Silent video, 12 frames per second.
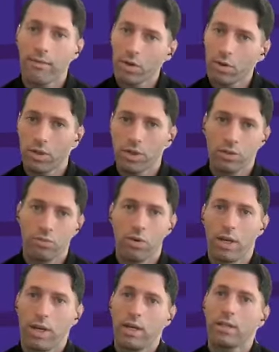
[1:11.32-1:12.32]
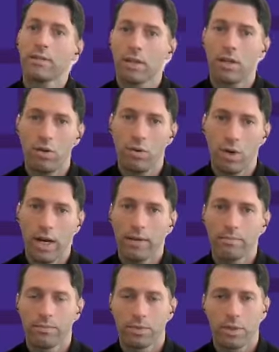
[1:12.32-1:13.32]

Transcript: after which we'll get into Q&A.